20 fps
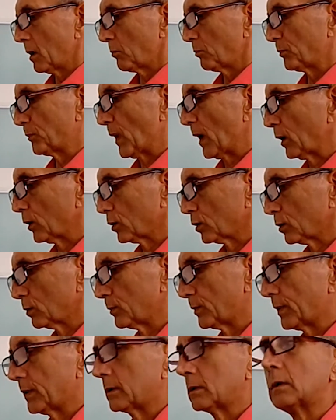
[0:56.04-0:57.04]

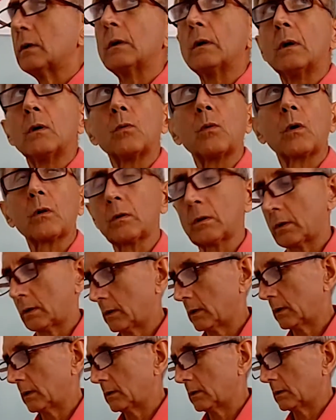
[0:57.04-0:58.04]
Bulb. Well,
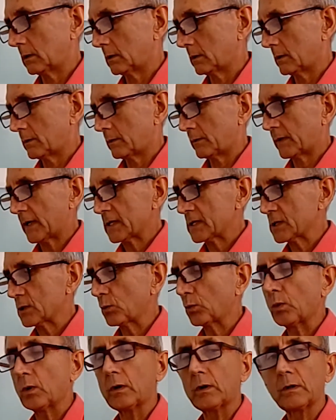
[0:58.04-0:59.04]
that's a
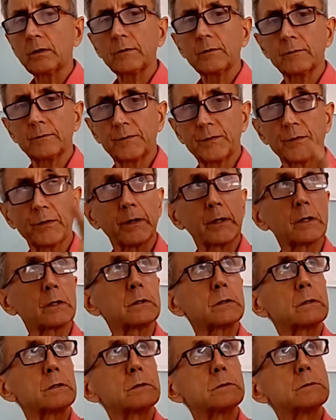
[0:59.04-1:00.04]
word for
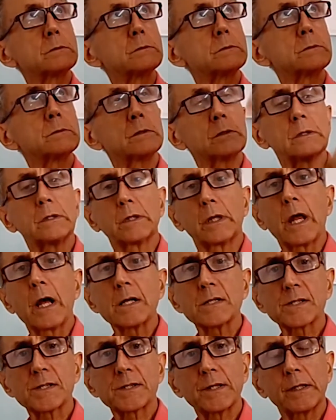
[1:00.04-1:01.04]
the
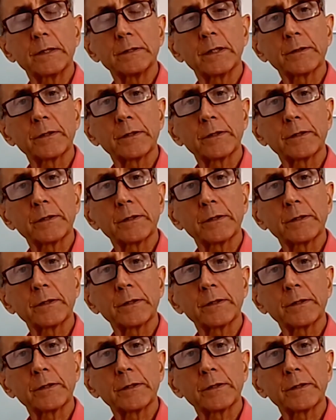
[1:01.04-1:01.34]
glass thing that the